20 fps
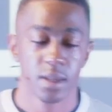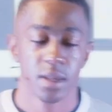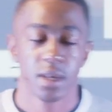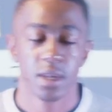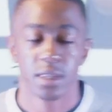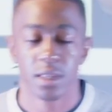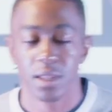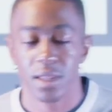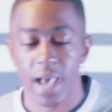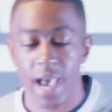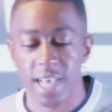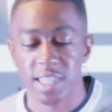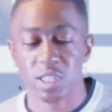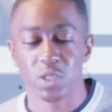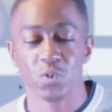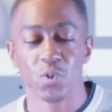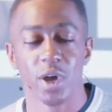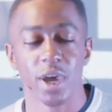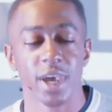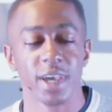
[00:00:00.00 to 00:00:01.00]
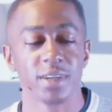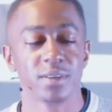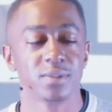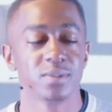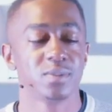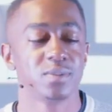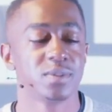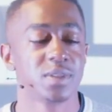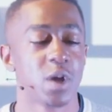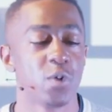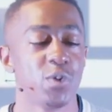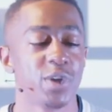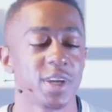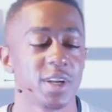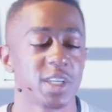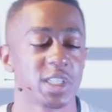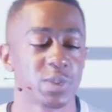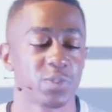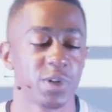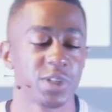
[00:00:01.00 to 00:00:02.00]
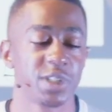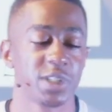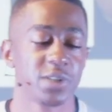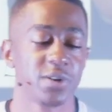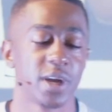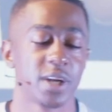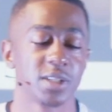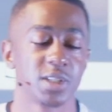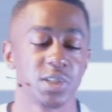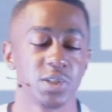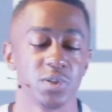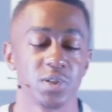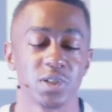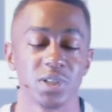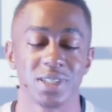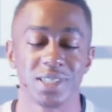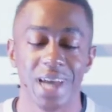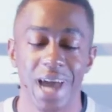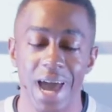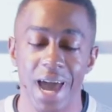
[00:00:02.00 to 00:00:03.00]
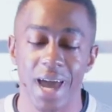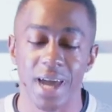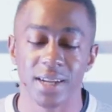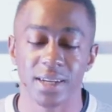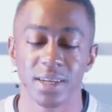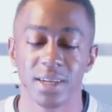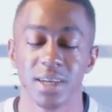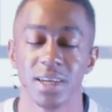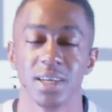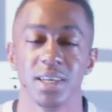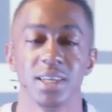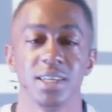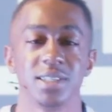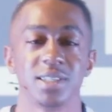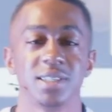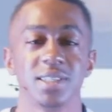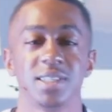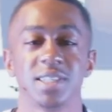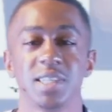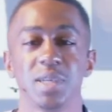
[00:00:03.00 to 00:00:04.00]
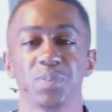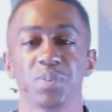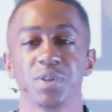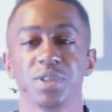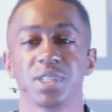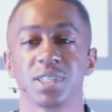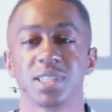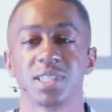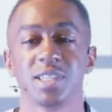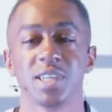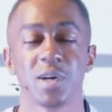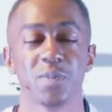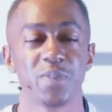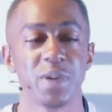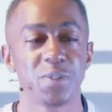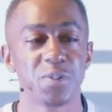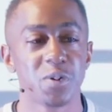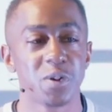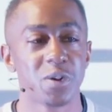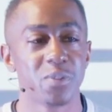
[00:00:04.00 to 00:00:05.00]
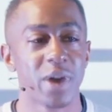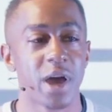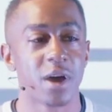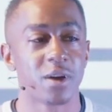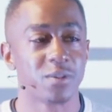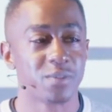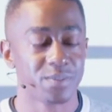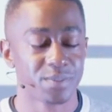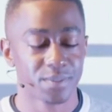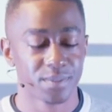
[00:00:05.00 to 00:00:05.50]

And the last way that we can express your gratitude to God is to simply just tell people about Him.